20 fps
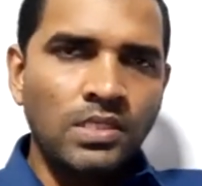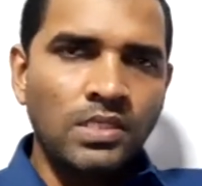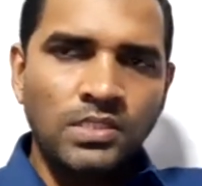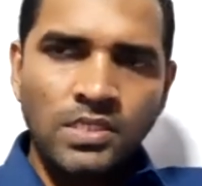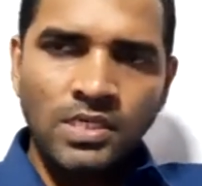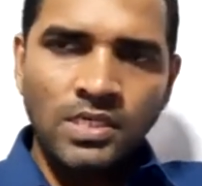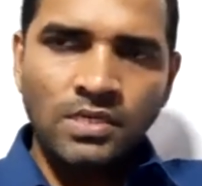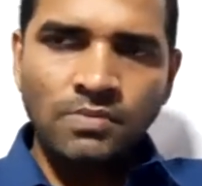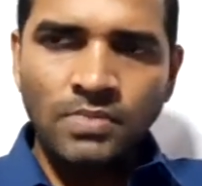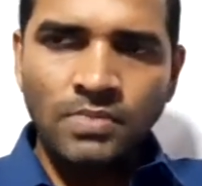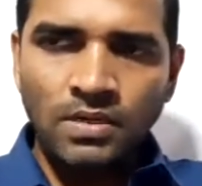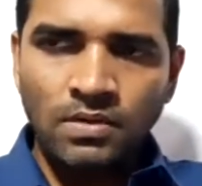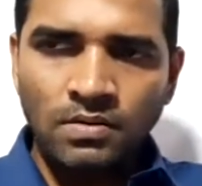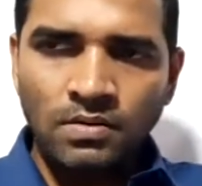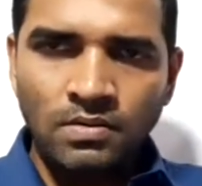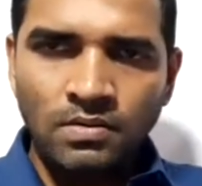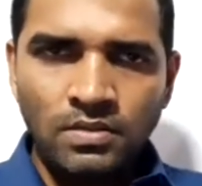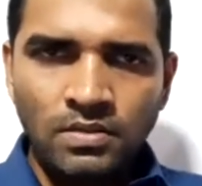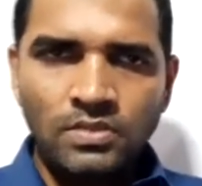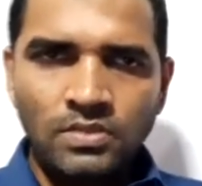Table.
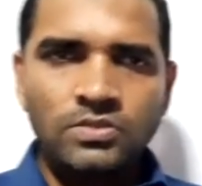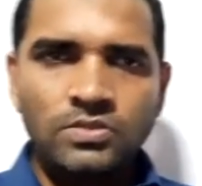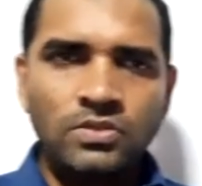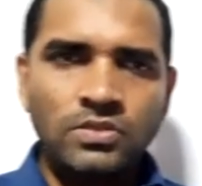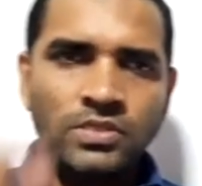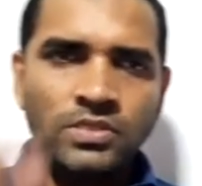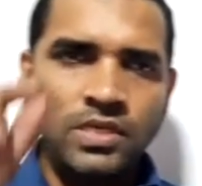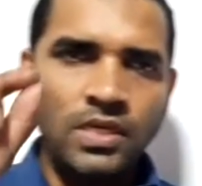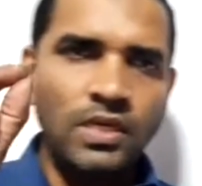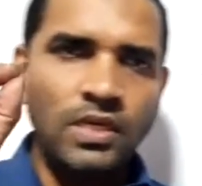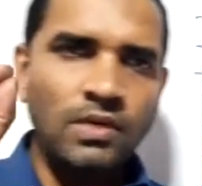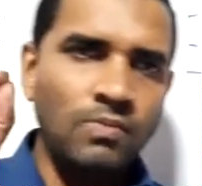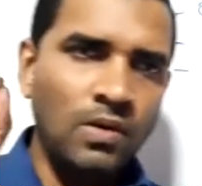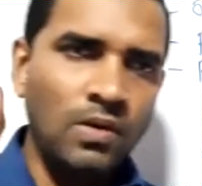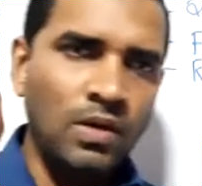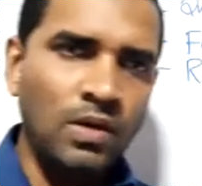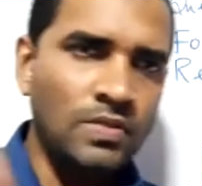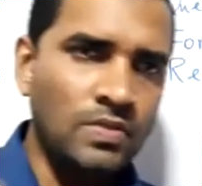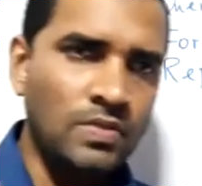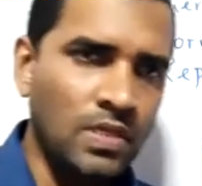So
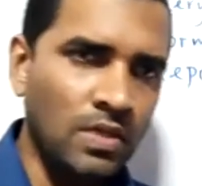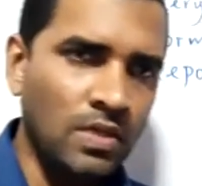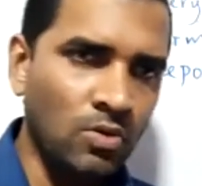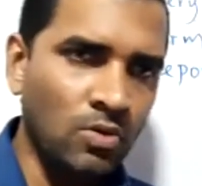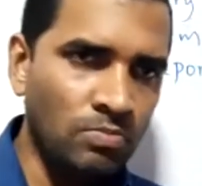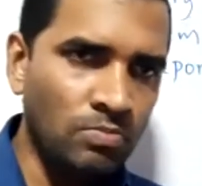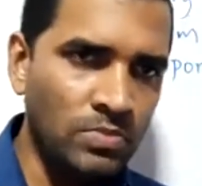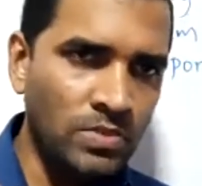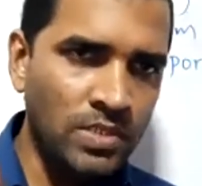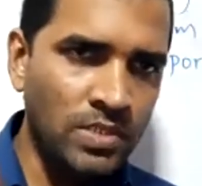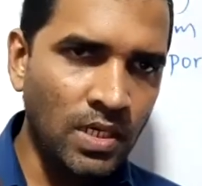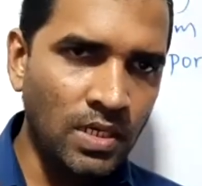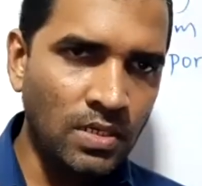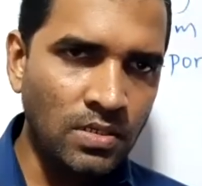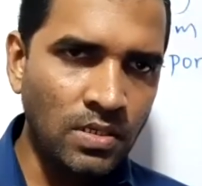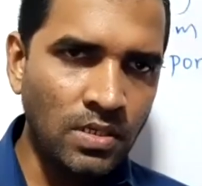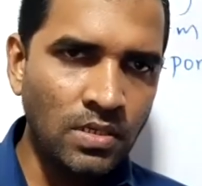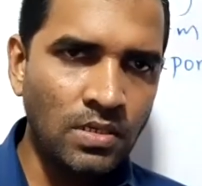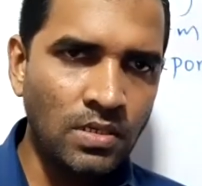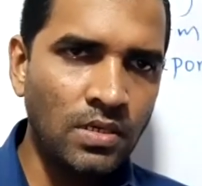table is an object
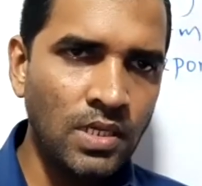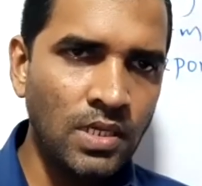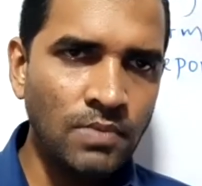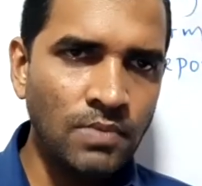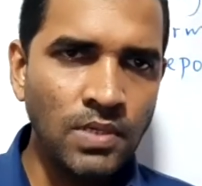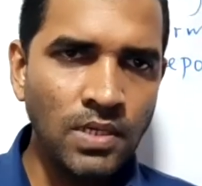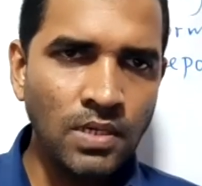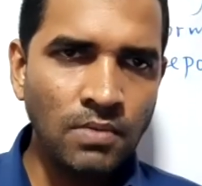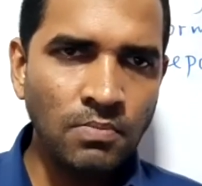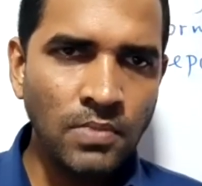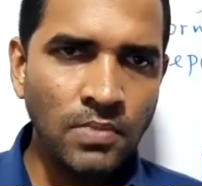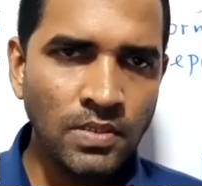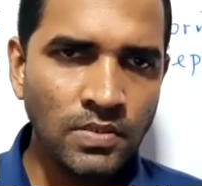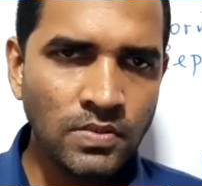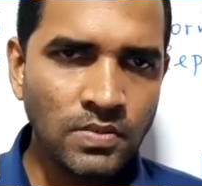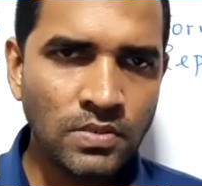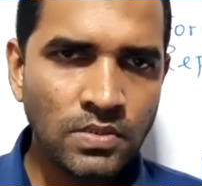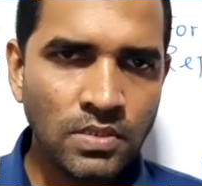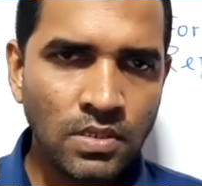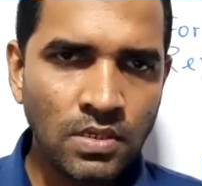in
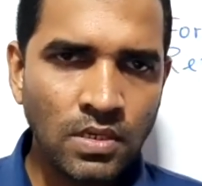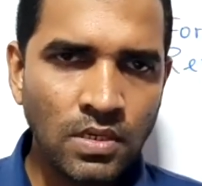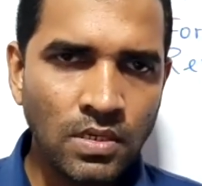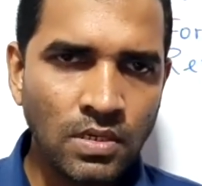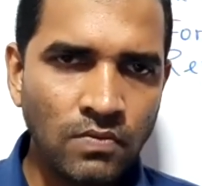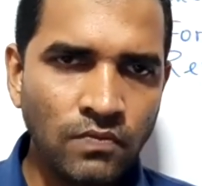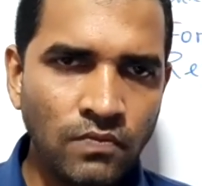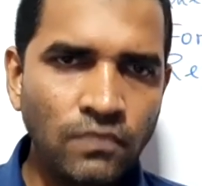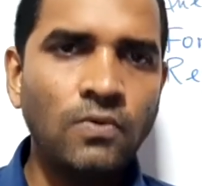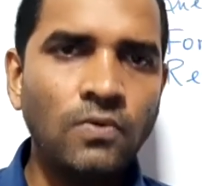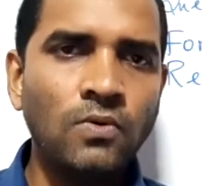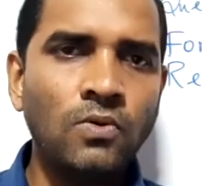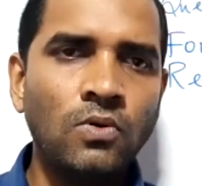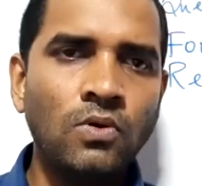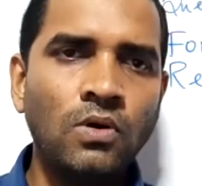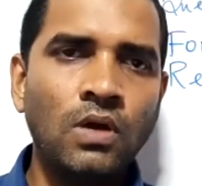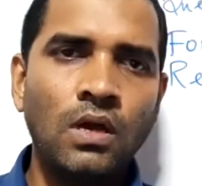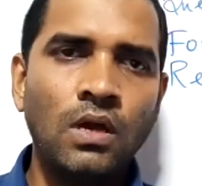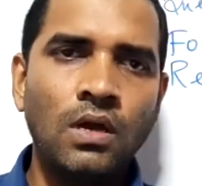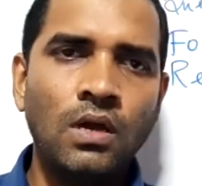DBMS
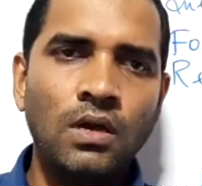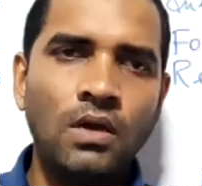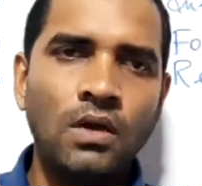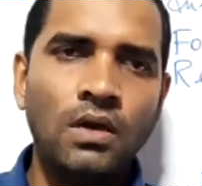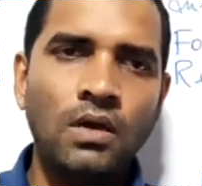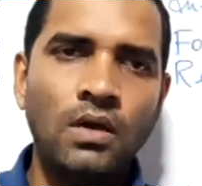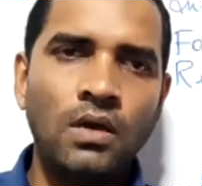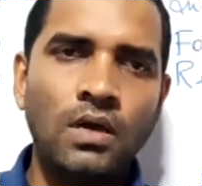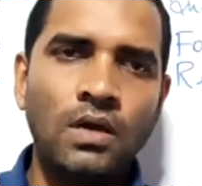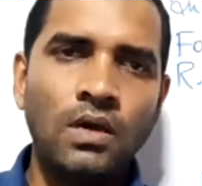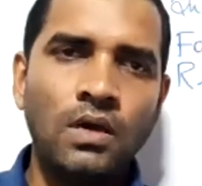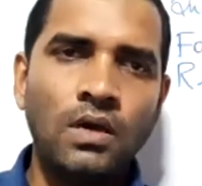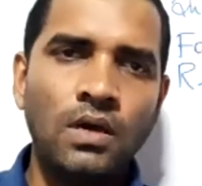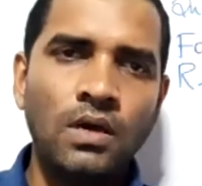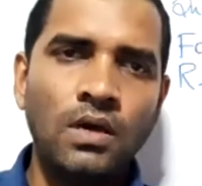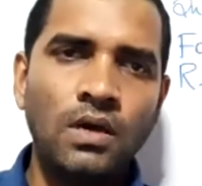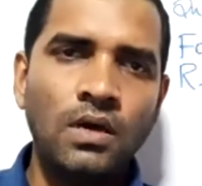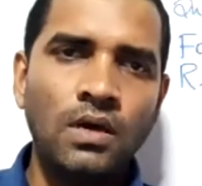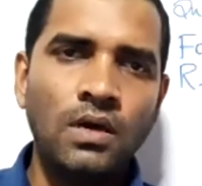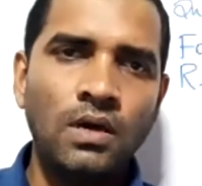for
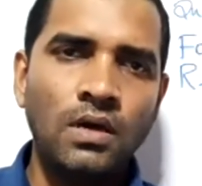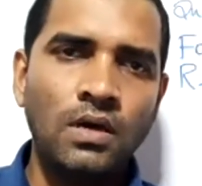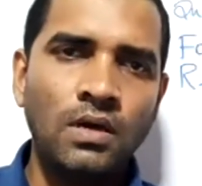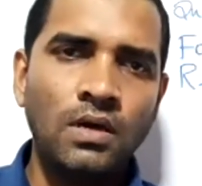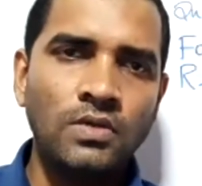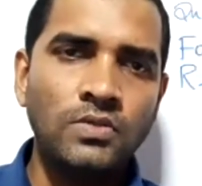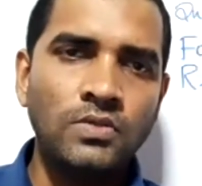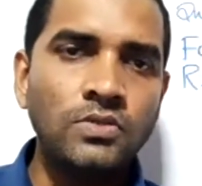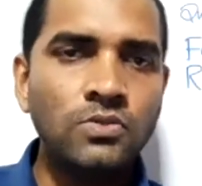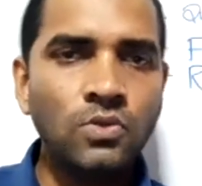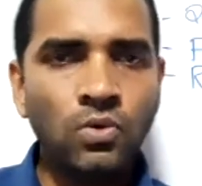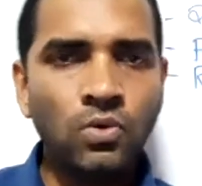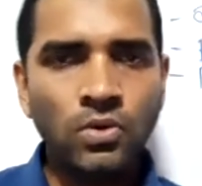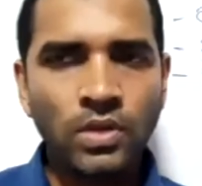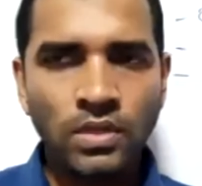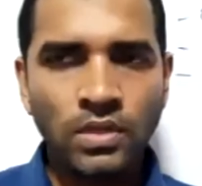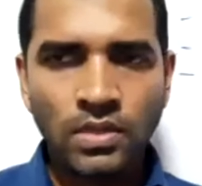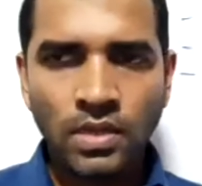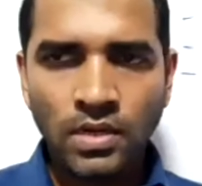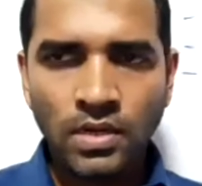
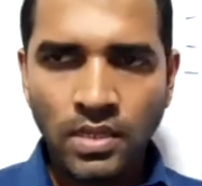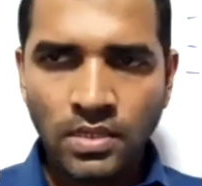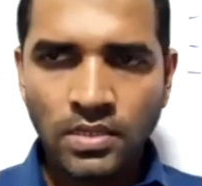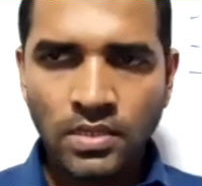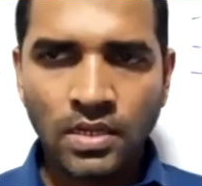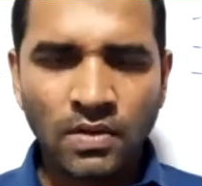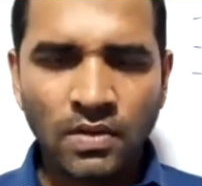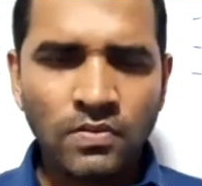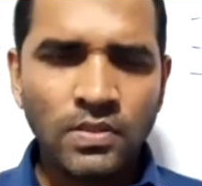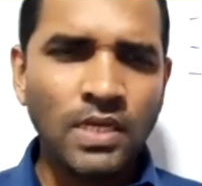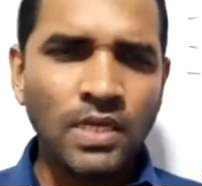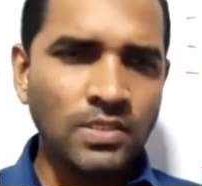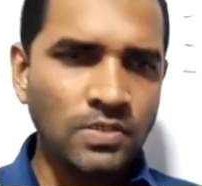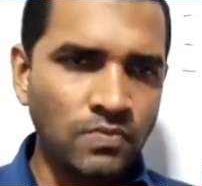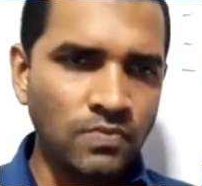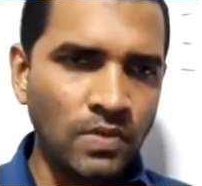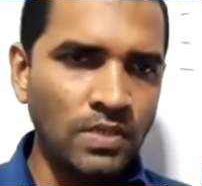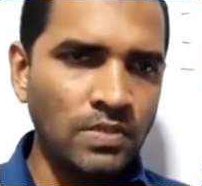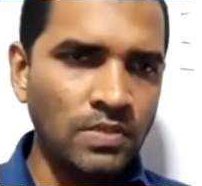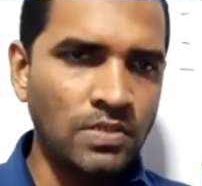storing the data. That's
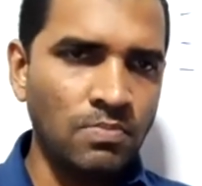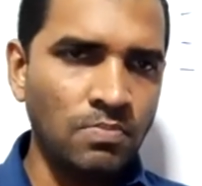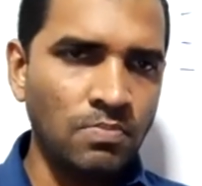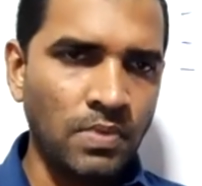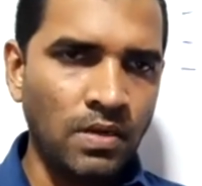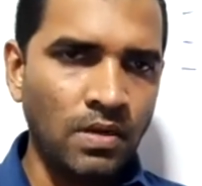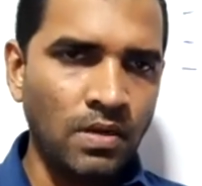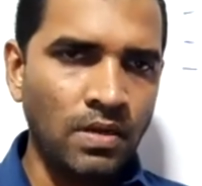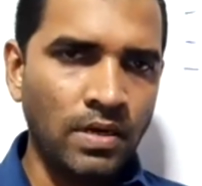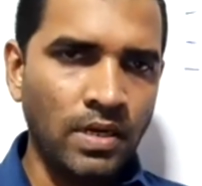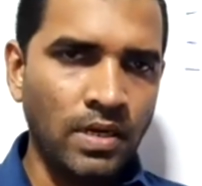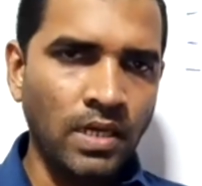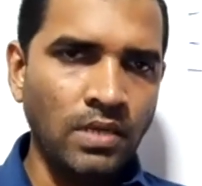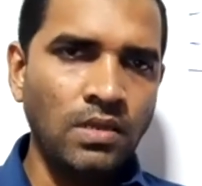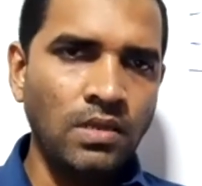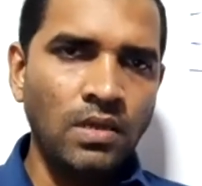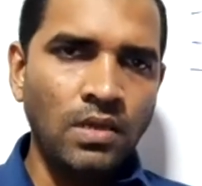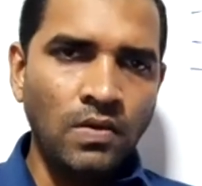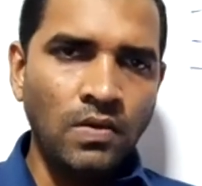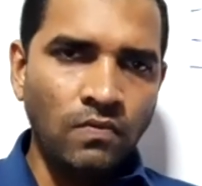very simple,
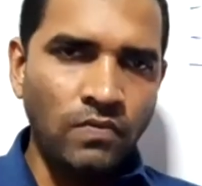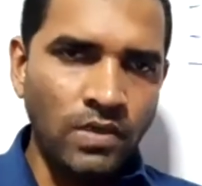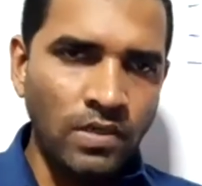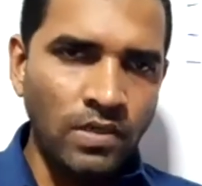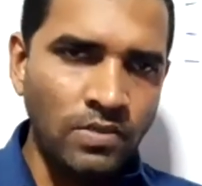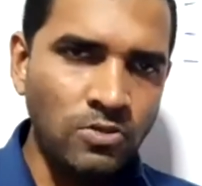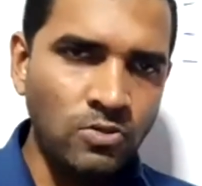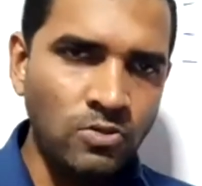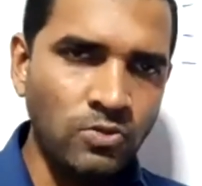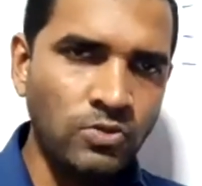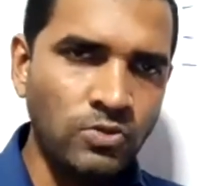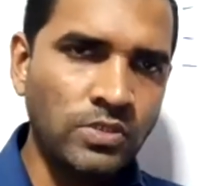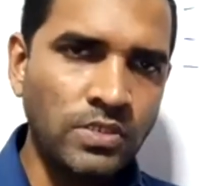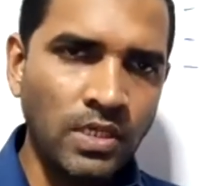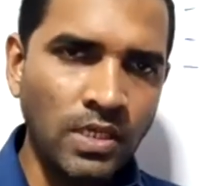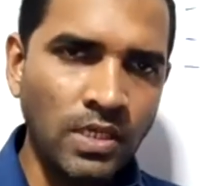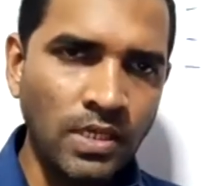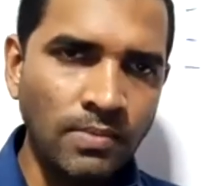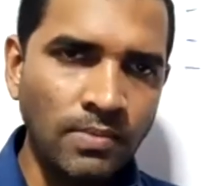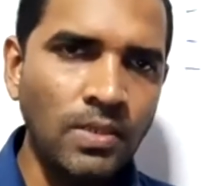right? We use
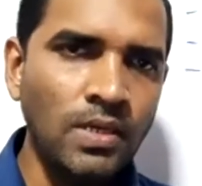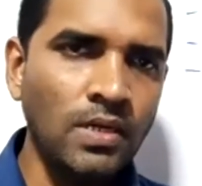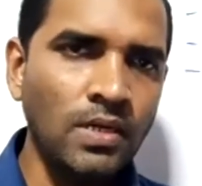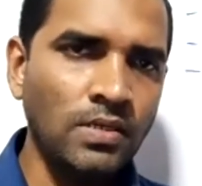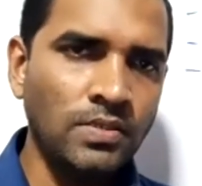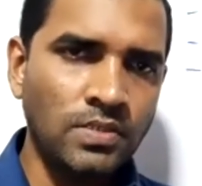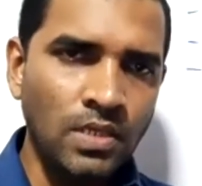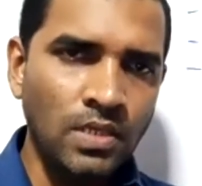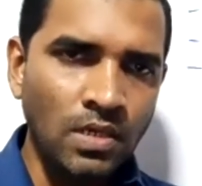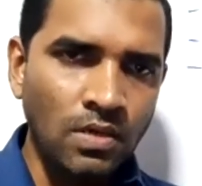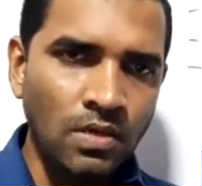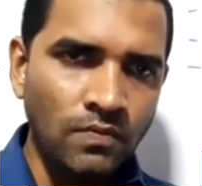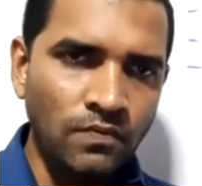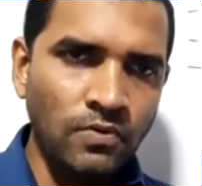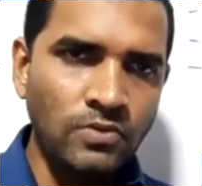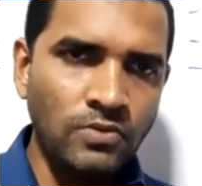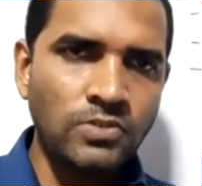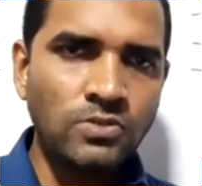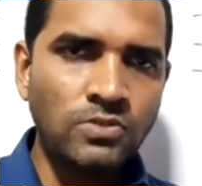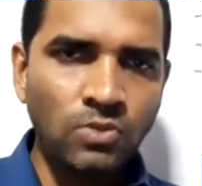tables
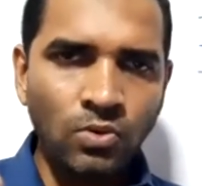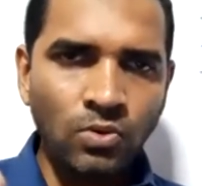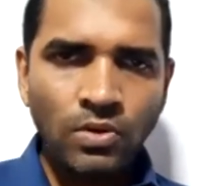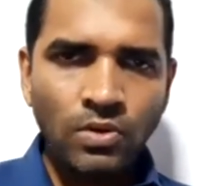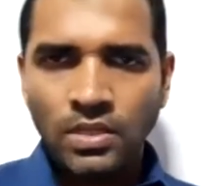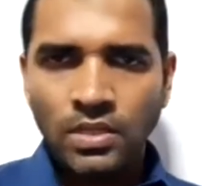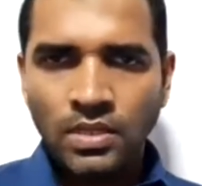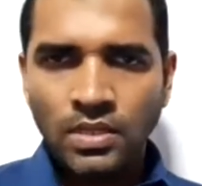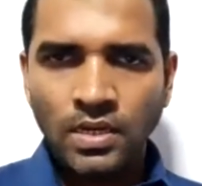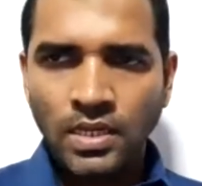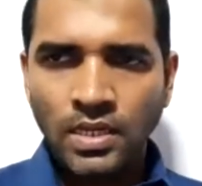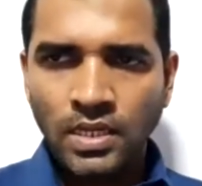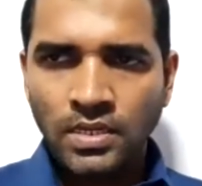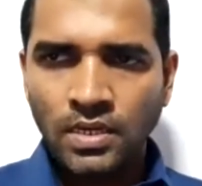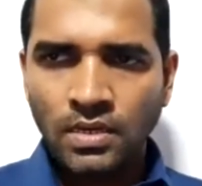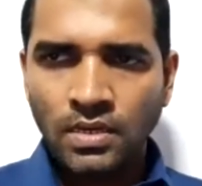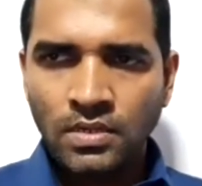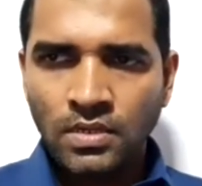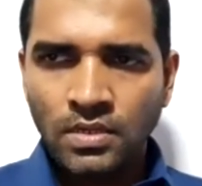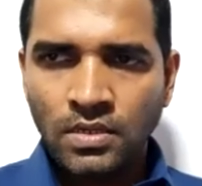for storing the data.